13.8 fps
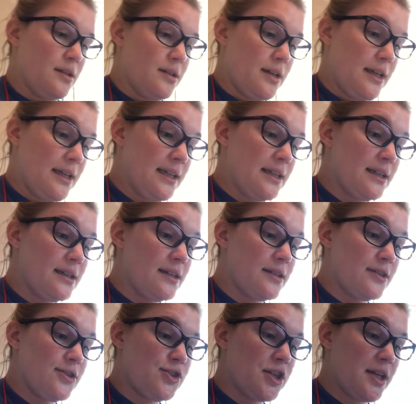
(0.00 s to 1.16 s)
E,
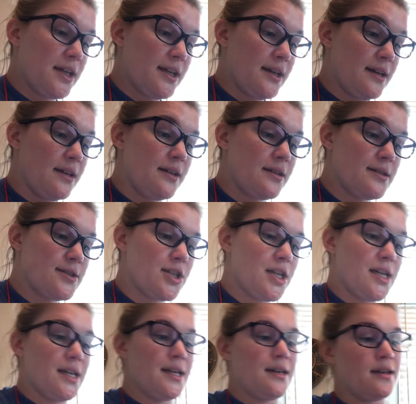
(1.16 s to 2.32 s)
G,
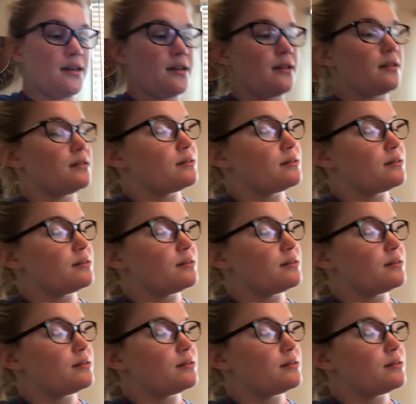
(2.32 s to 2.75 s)
G.